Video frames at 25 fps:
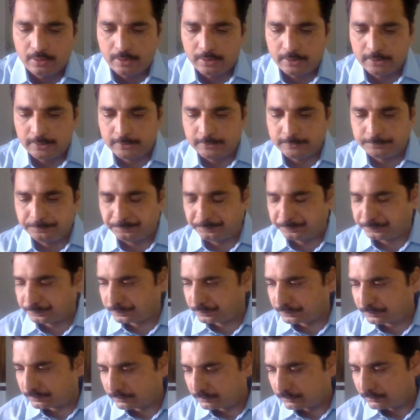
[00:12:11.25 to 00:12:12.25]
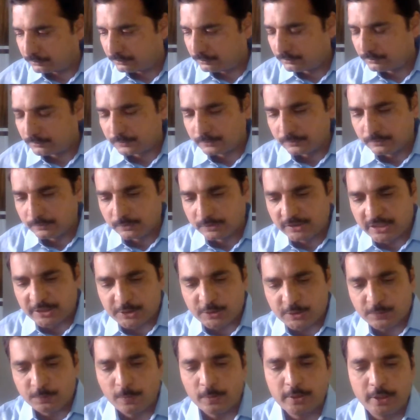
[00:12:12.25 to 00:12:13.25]
uh,
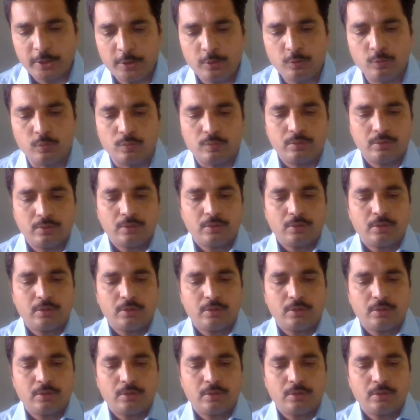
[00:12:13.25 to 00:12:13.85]
section 42,